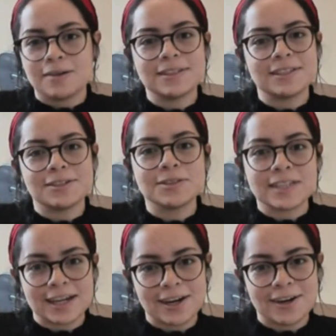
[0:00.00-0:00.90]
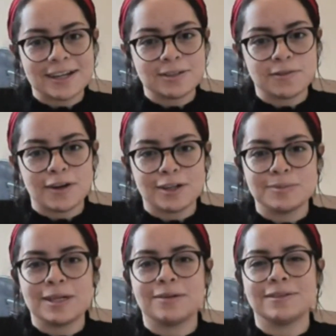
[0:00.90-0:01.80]
I was a little scared as a
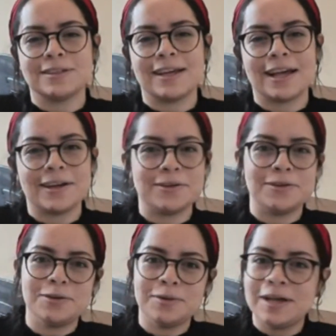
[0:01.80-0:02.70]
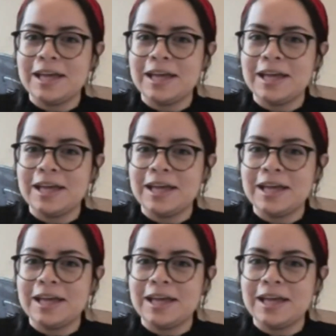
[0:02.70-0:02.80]
freshman. I was like, I don't know